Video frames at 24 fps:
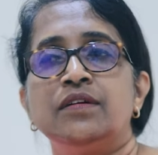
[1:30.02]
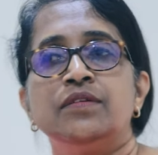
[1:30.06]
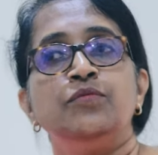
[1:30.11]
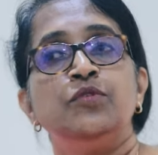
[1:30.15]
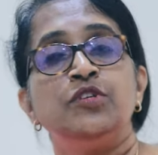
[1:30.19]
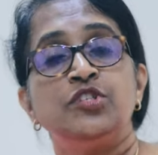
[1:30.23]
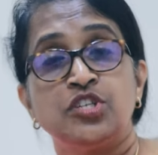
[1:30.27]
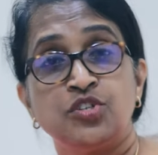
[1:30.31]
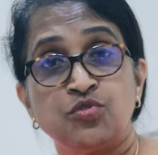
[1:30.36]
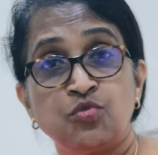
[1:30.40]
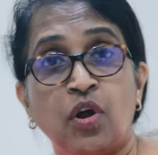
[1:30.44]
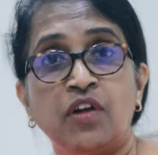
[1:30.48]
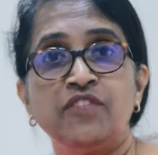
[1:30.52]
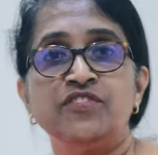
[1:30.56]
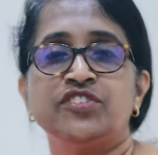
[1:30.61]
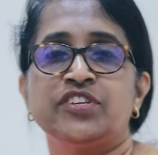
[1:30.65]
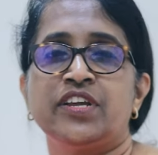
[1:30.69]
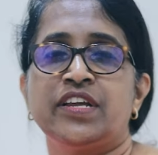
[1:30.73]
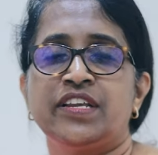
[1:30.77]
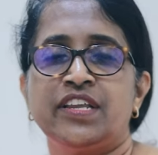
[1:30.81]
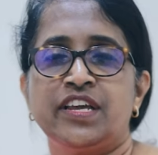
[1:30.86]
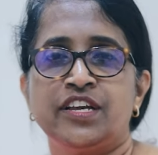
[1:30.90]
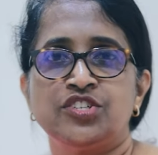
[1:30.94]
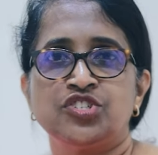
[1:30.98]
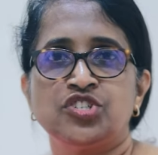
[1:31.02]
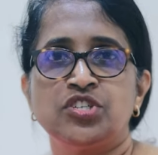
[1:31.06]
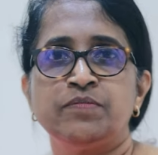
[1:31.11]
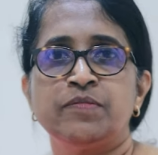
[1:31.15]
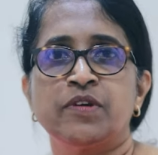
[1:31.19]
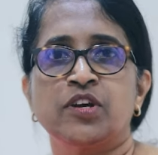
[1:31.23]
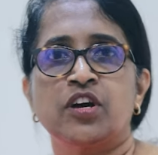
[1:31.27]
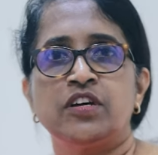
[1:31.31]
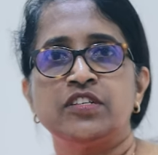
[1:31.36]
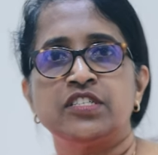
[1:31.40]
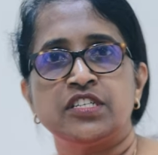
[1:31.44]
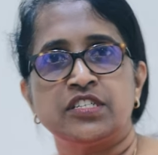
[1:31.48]
which involves radiation
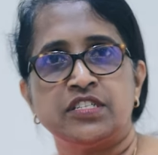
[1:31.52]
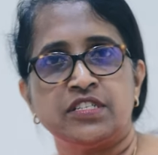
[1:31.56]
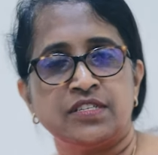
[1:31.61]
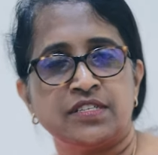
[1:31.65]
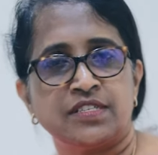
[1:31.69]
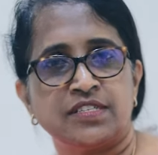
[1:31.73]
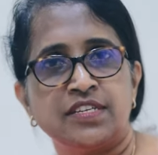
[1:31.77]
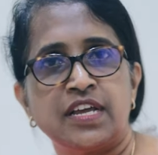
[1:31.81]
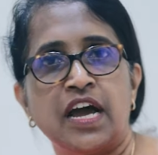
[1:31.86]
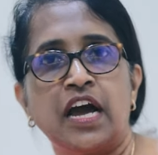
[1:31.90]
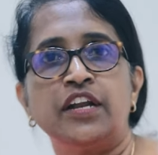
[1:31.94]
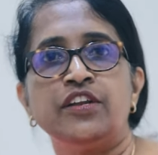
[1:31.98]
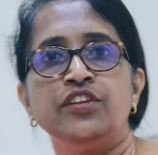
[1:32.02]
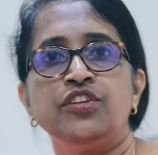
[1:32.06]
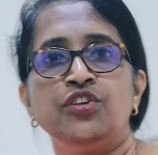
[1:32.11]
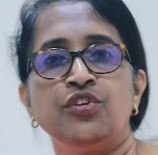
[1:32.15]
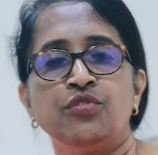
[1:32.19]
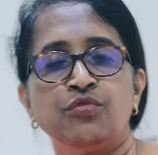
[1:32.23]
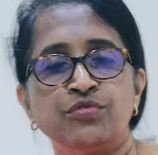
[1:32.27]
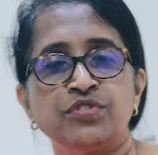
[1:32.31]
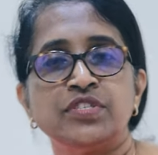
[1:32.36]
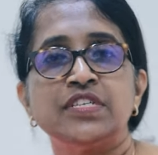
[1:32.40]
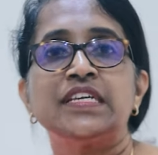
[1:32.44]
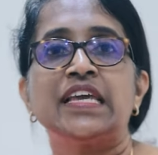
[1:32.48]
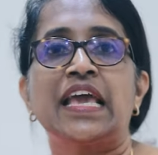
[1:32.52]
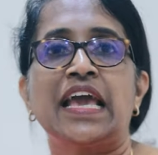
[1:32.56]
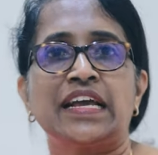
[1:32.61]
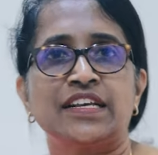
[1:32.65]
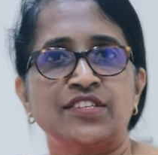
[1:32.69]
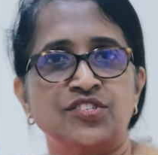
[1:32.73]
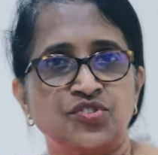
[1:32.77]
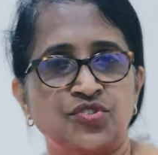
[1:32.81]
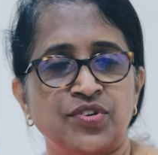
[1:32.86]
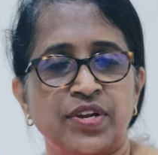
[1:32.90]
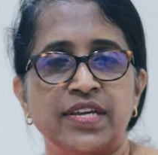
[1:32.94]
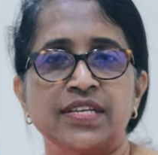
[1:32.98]
because it is done using
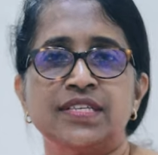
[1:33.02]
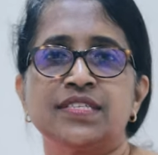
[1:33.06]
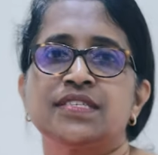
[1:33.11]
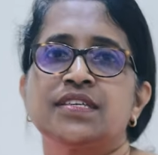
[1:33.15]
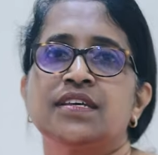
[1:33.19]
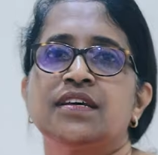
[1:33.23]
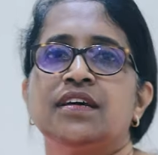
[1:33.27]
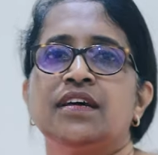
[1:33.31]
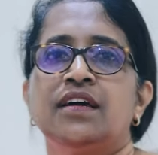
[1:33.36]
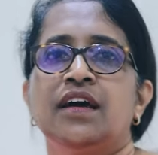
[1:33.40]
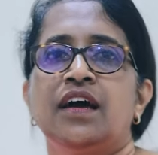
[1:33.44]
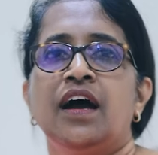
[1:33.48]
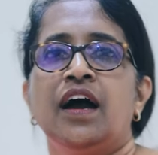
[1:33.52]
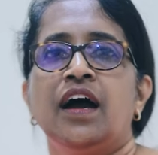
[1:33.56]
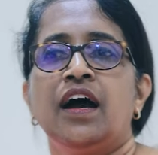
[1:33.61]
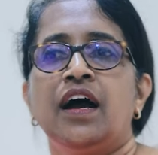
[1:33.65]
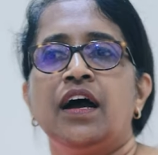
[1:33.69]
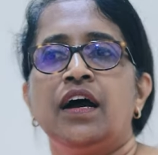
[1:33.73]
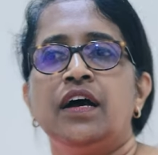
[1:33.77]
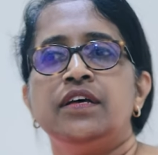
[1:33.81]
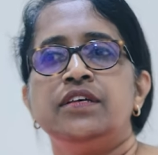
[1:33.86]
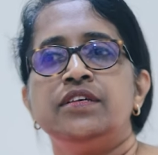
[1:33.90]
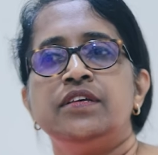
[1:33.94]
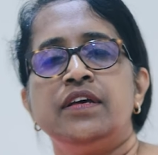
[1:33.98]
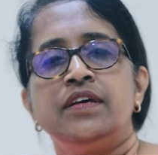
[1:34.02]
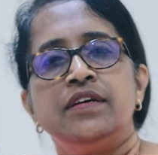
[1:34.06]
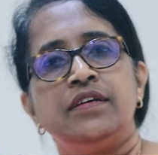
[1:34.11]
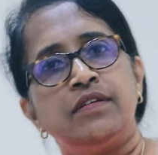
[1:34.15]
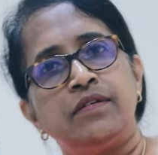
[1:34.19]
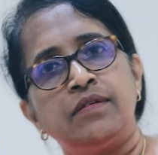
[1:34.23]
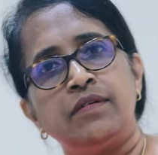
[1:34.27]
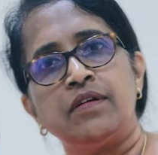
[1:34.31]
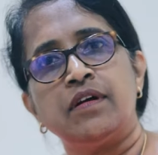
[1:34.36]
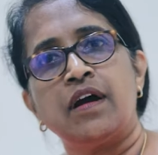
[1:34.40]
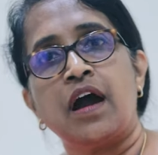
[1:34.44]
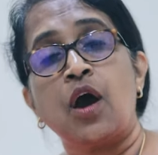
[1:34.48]
X-rays.
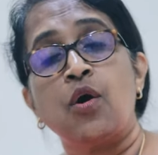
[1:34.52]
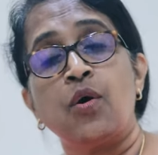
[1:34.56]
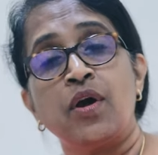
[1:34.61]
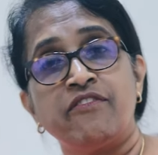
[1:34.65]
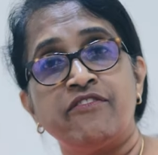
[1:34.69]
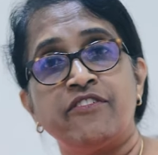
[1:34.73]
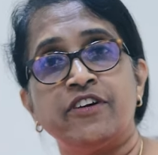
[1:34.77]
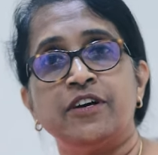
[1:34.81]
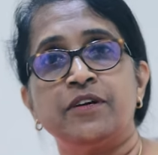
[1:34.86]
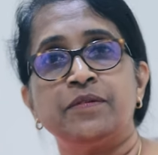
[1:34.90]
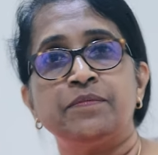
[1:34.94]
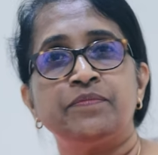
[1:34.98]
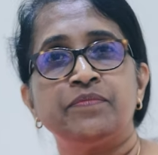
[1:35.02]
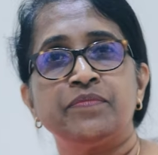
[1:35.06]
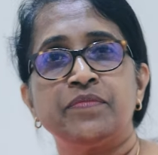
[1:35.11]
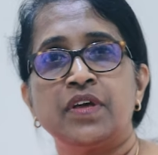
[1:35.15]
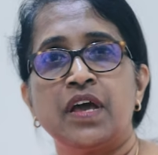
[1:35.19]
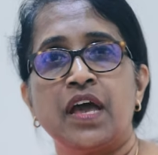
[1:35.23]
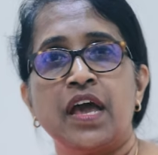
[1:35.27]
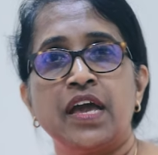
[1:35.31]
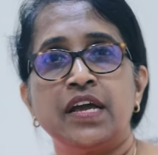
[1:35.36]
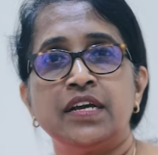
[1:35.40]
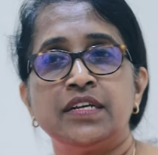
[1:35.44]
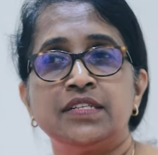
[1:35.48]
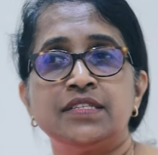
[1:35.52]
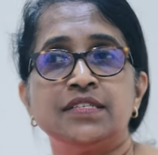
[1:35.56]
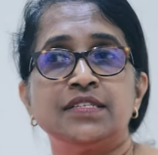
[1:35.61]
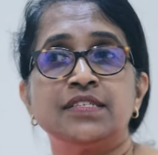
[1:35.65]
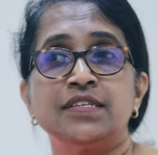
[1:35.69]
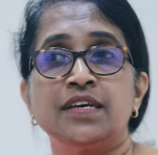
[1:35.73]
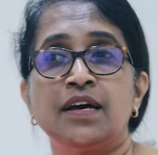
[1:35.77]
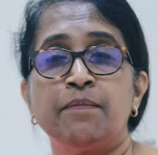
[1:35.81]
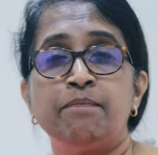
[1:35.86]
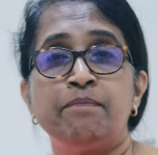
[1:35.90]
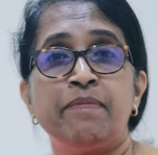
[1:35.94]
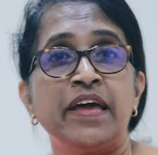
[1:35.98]
However,
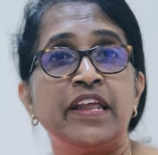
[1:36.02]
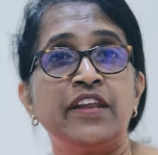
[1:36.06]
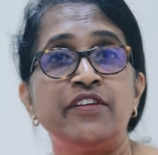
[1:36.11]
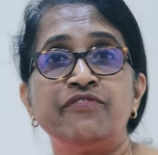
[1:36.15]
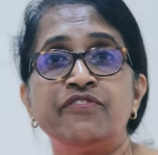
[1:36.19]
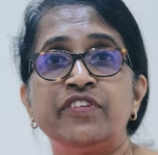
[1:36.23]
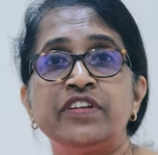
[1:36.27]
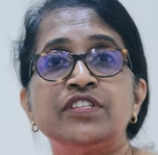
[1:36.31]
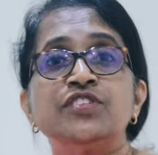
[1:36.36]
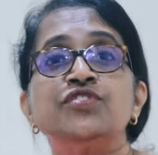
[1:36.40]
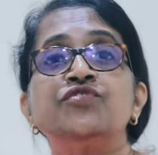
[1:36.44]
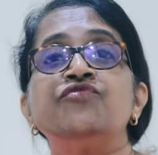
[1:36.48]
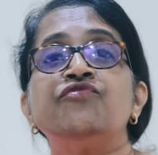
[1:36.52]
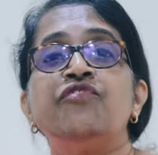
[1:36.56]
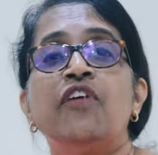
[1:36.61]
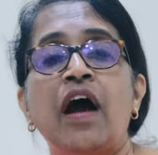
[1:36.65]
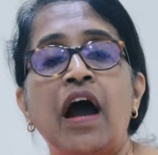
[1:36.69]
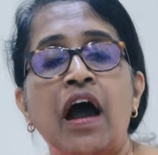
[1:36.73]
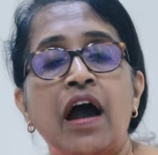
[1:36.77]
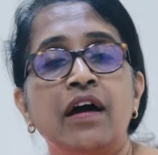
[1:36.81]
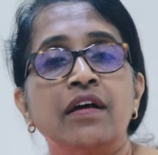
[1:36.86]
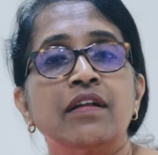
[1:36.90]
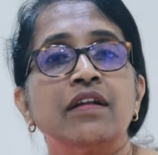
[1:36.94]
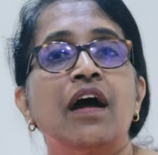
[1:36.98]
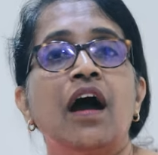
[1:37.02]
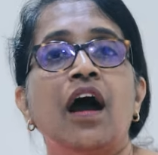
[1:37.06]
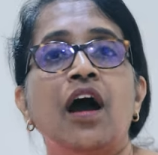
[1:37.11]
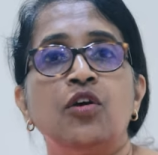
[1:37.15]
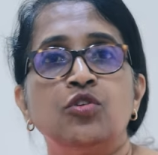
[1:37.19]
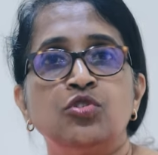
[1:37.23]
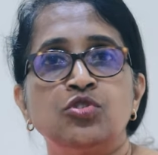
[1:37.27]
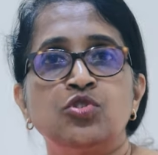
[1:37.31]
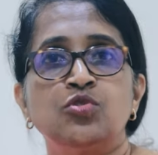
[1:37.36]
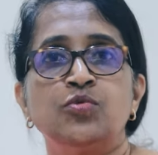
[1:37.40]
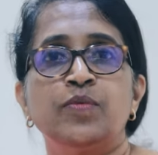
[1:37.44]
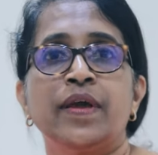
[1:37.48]
its benefits far
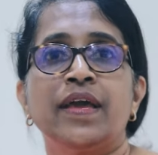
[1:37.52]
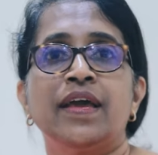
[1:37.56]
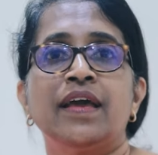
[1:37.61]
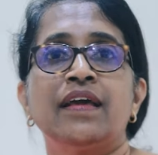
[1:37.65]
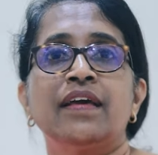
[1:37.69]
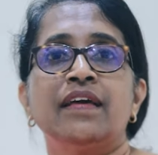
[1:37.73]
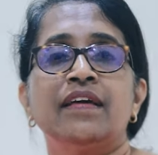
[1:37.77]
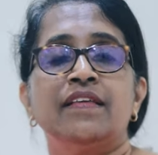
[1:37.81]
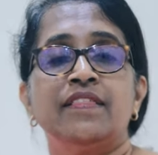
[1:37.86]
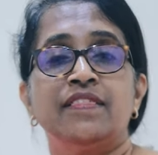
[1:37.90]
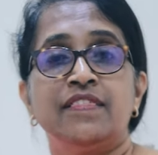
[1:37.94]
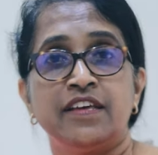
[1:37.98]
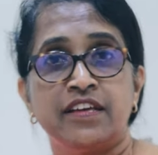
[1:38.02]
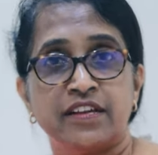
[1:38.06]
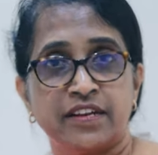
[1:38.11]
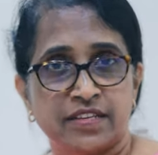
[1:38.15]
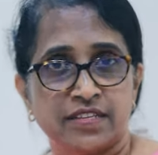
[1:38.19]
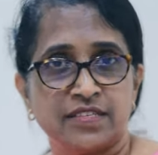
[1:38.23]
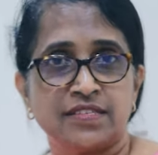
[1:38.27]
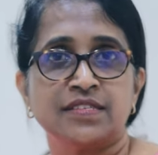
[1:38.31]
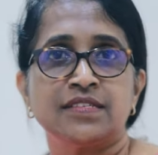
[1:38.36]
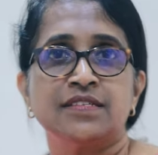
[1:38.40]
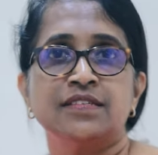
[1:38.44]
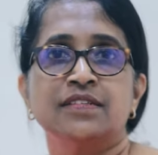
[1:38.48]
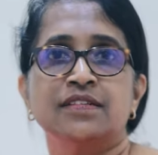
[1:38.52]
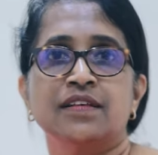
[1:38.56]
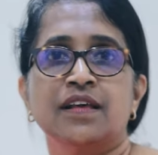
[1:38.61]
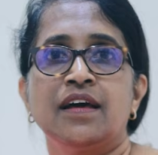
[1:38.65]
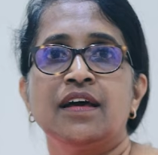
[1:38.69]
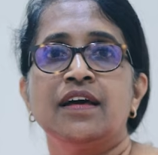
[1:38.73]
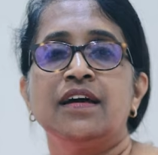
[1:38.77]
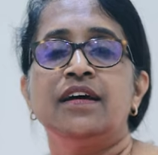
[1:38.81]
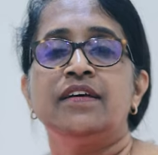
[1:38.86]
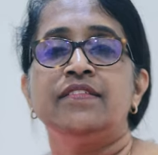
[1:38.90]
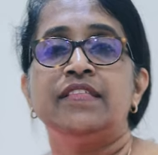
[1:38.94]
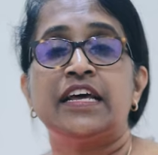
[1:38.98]
outweigh the risks
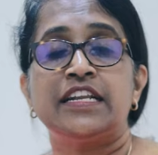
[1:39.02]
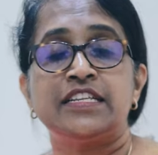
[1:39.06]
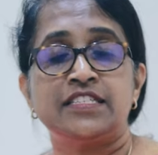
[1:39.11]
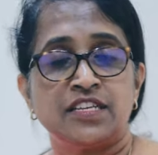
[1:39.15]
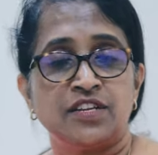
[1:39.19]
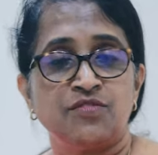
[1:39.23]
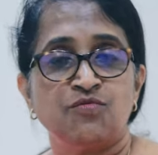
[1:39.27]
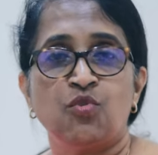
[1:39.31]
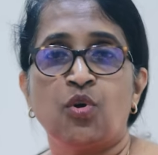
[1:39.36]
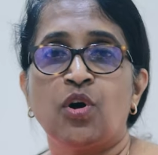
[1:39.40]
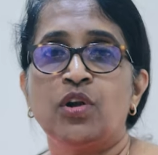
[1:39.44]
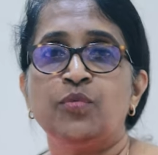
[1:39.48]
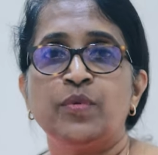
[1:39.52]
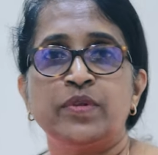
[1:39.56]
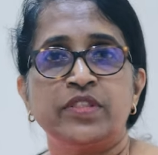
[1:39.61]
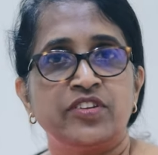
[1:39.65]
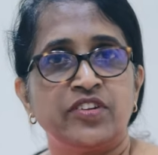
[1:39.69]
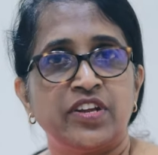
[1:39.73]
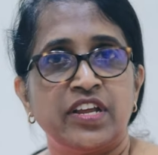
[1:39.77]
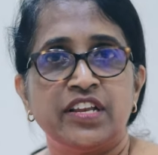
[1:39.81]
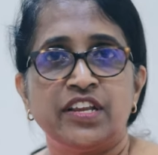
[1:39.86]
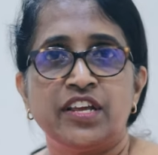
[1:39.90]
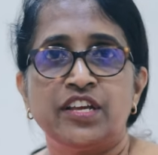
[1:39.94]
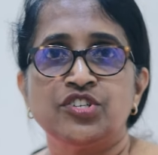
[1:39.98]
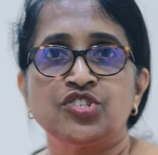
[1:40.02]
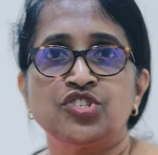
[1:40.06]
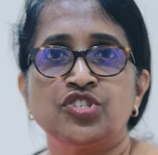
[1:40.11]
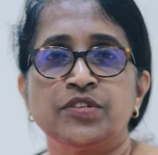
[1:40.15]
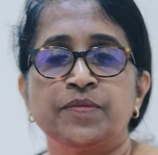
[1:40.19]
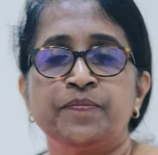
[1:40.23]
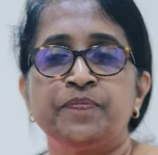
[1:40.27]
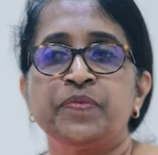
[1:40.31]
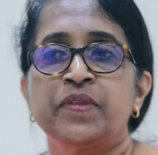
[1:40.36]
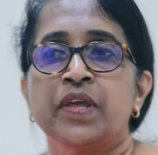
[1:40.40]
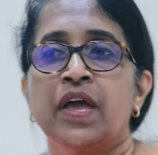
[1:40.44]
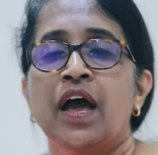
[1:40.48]
that is involved with the
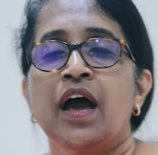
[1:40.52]
radiation.